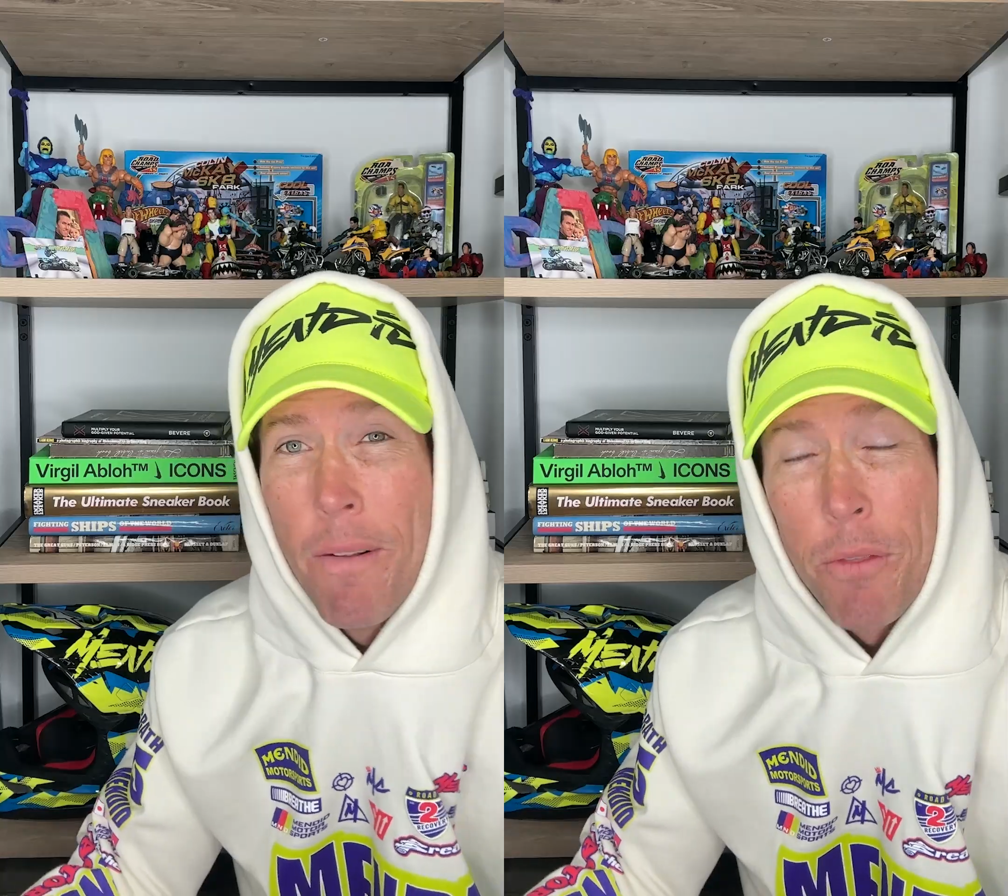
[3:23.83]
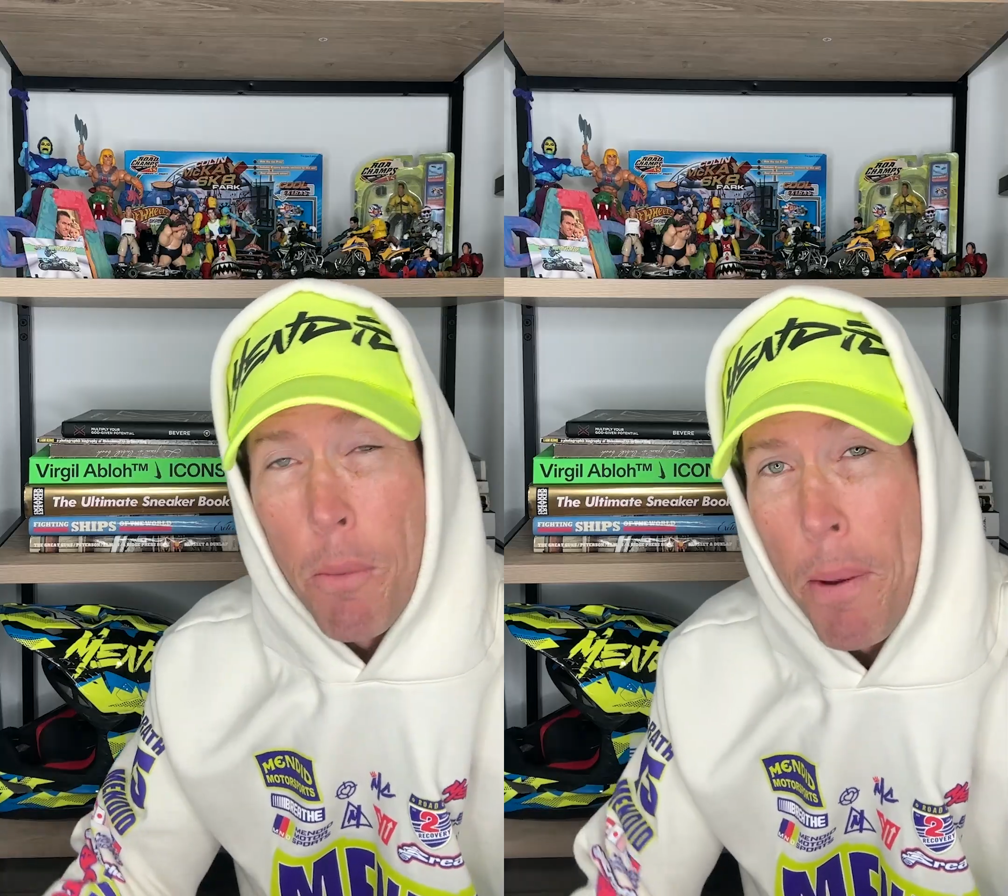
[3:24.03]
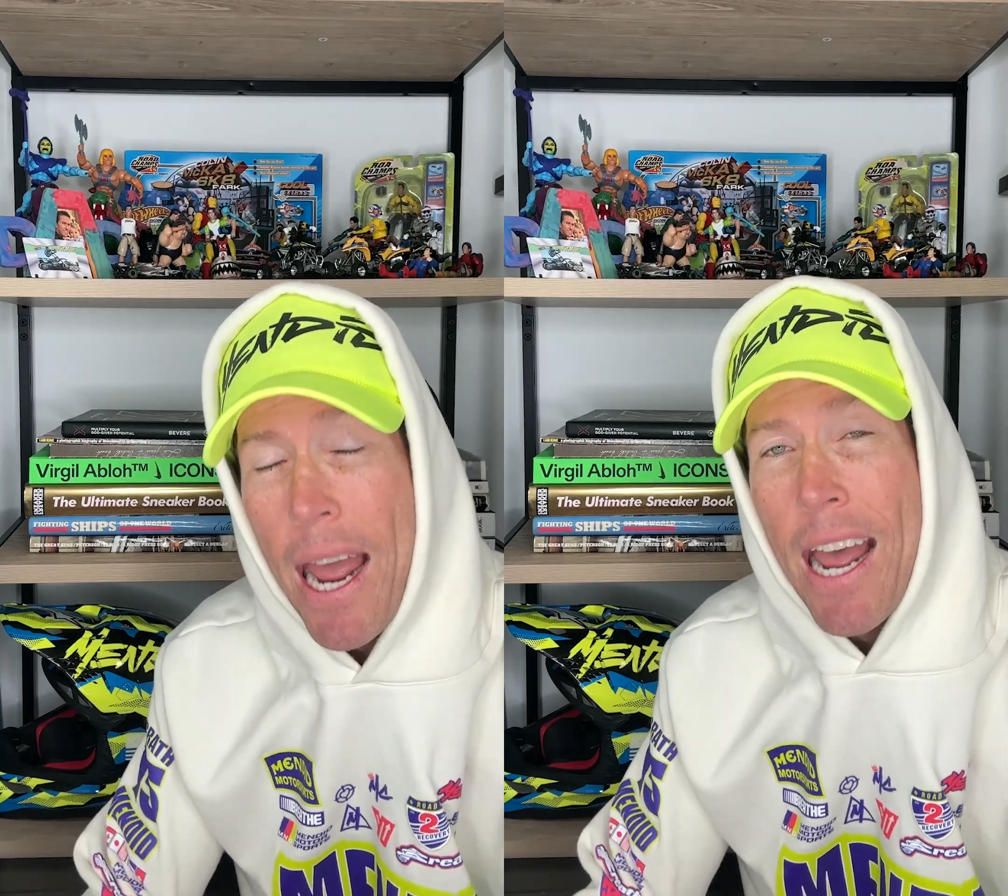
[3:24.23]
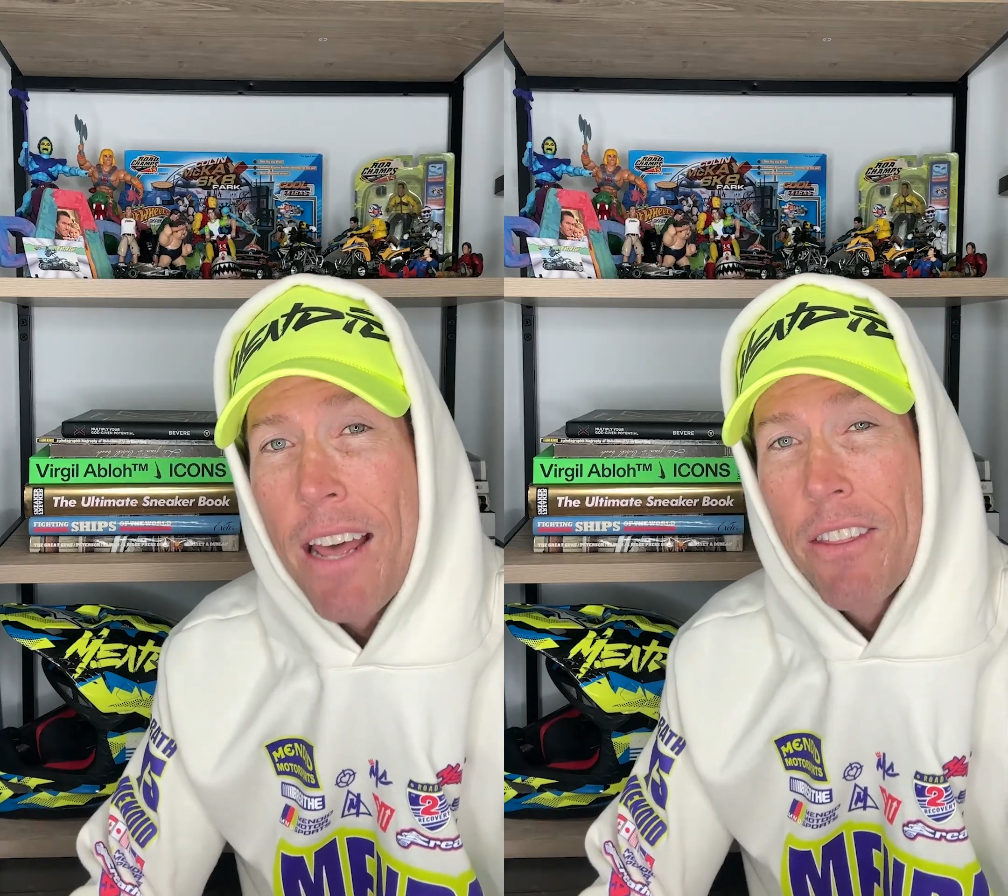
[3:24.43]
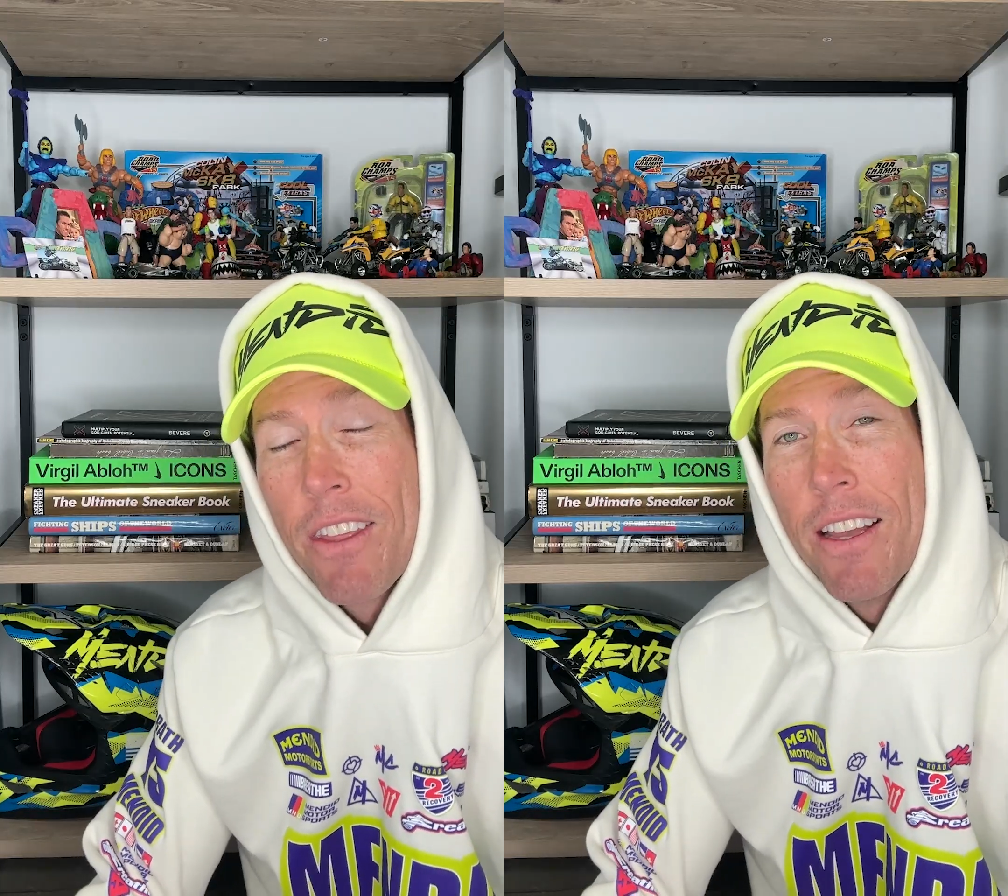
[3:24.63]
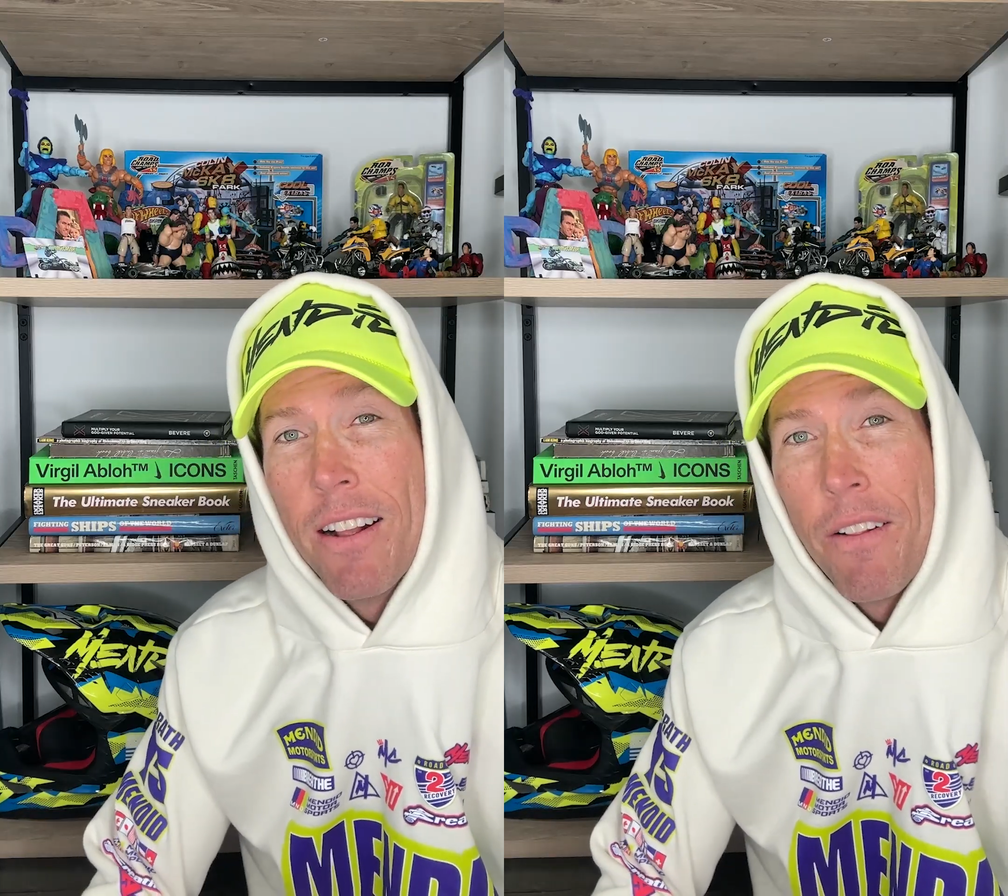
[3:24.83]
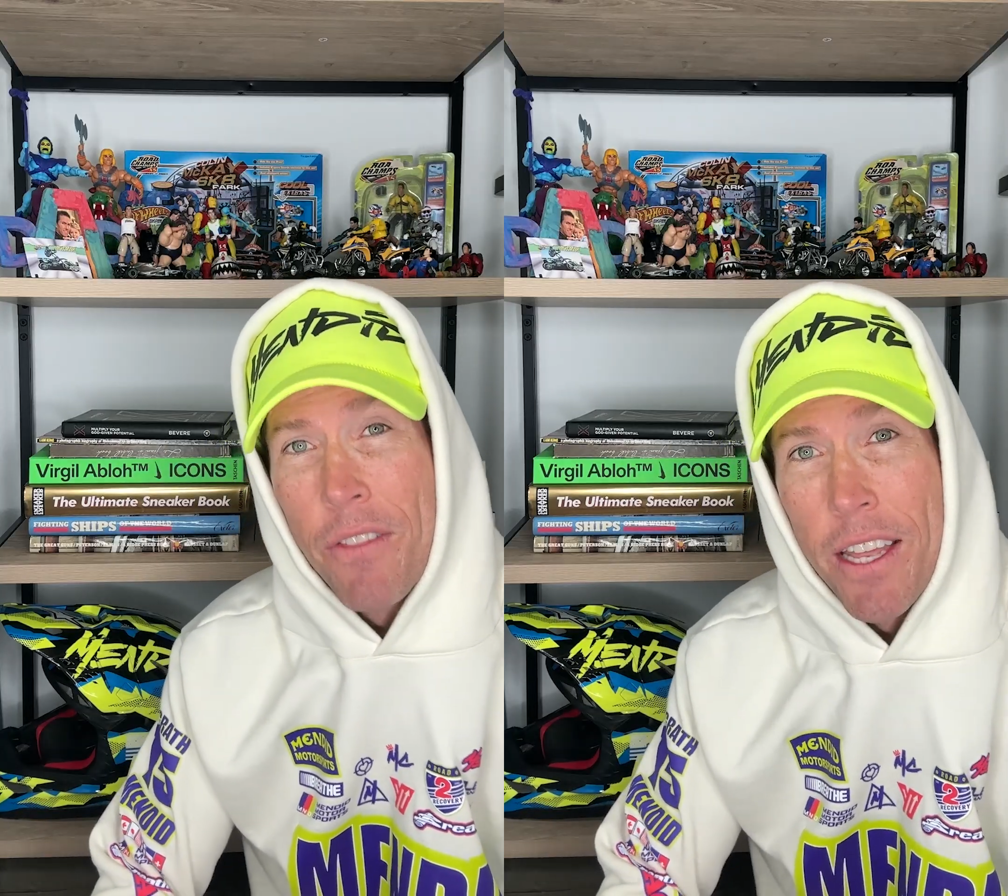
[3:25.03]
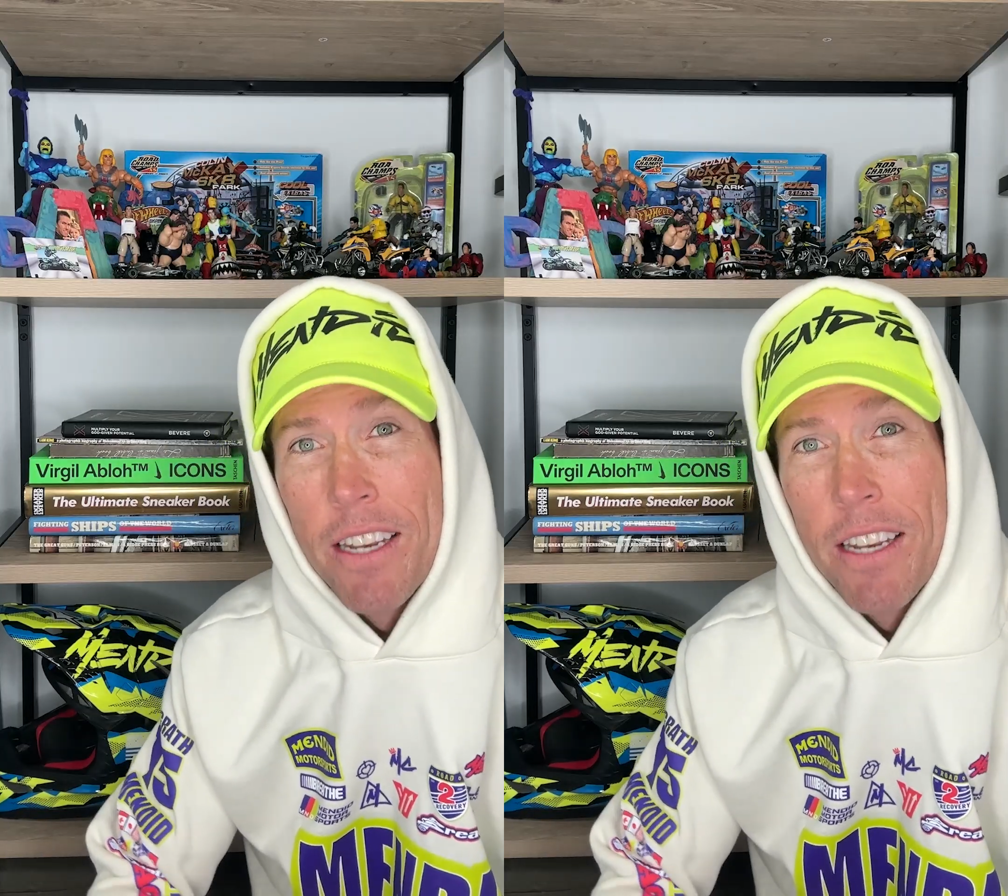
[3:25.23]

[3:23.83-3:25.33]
the path that